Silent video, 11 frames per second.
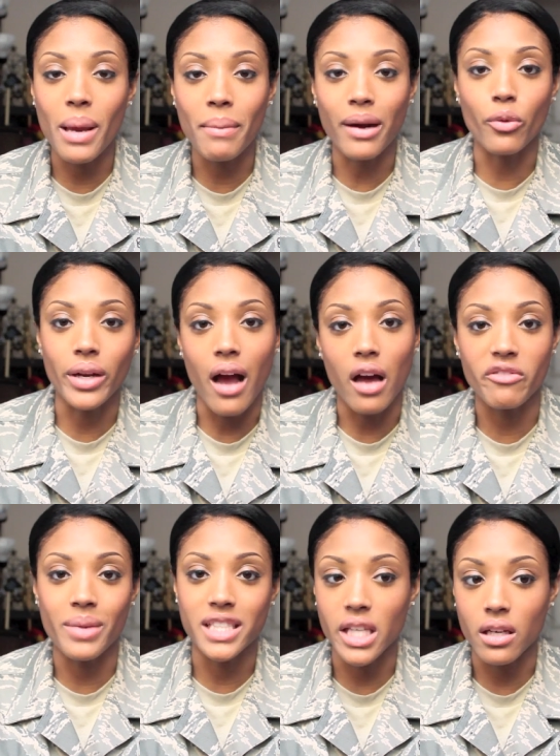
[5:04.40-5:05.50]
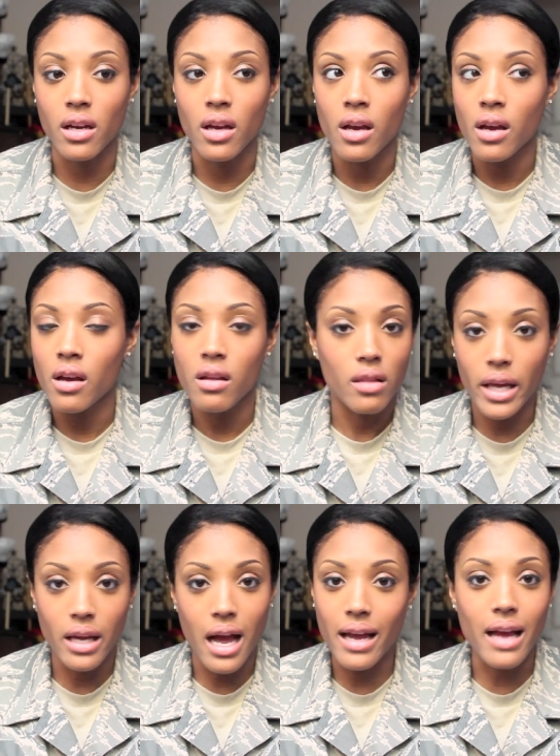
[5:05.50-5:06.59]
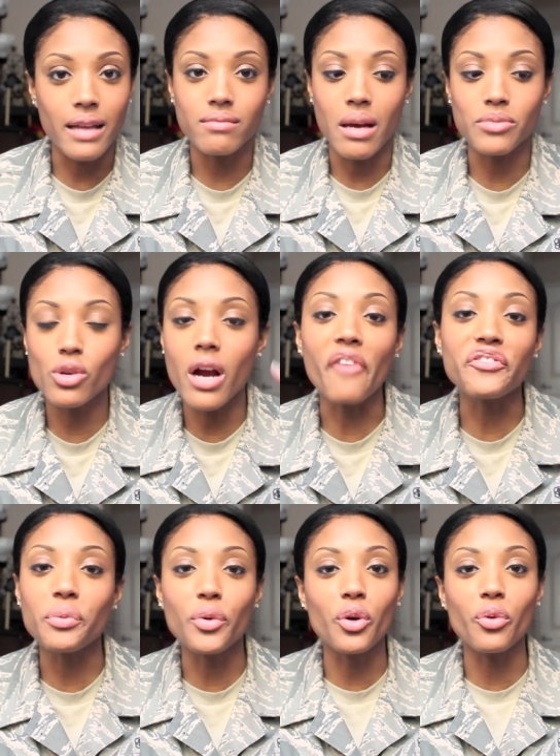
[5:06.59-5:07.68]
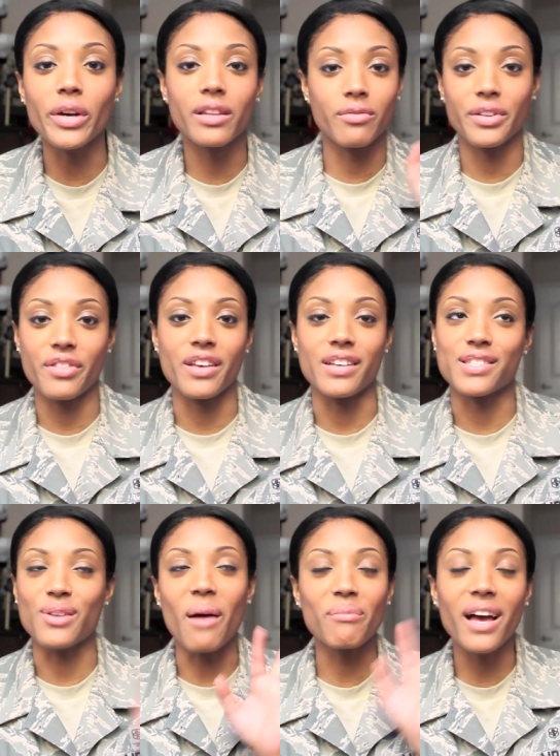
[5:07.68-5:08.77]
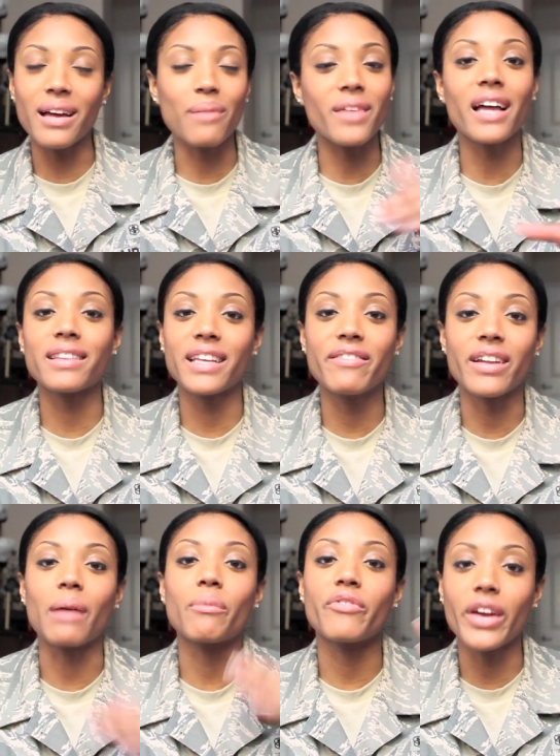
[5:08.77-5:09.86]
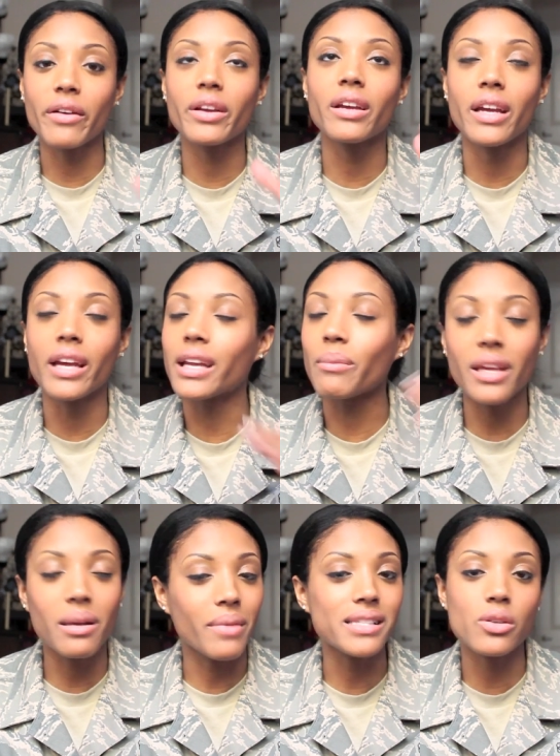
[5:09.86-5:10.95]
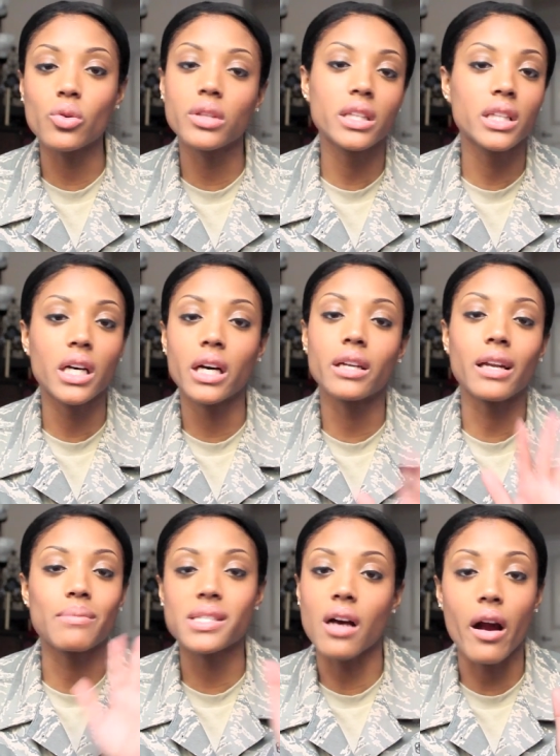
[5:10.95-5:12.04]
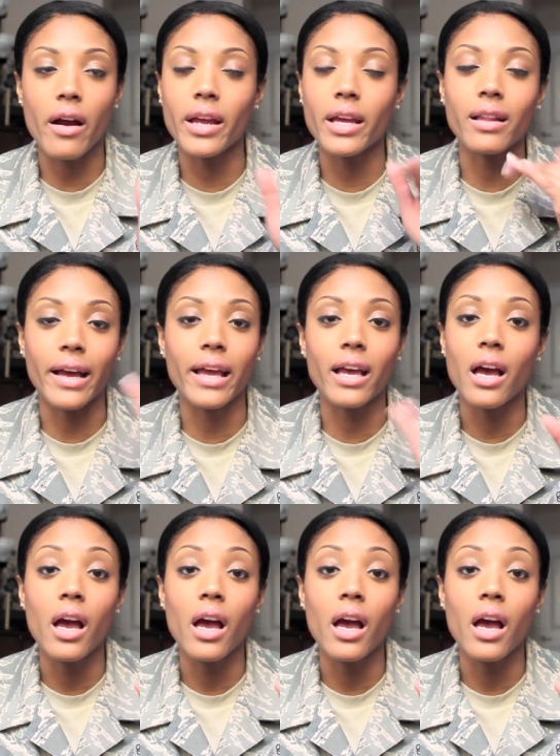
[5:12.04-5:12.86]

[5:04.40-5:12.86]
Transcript: my rent out of my check. Like, I'm too comfortable with this. So I'm not leaving. I'm getting my schooling done. I'm sorry. Like,